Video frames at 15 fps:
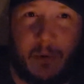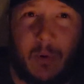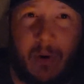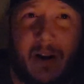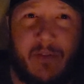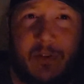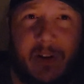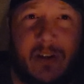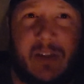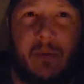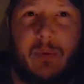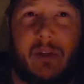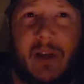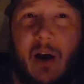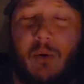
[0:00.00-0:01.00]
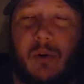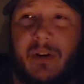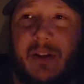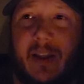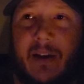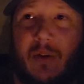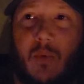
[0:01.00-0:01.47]
or whatever because he was
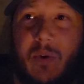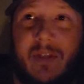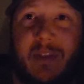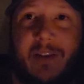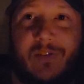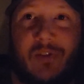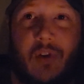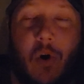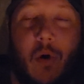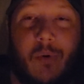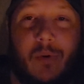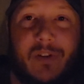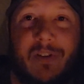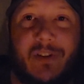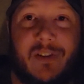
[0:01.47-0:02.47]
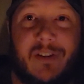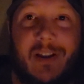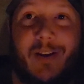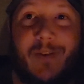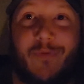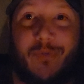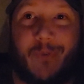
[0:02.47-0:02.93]
out like with this ghost
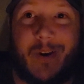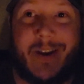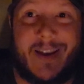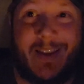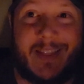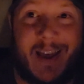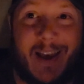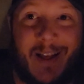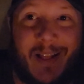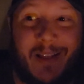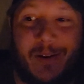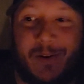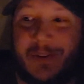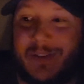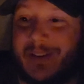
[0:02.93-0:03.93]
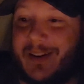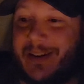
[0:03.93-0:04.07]
freaking the hell out,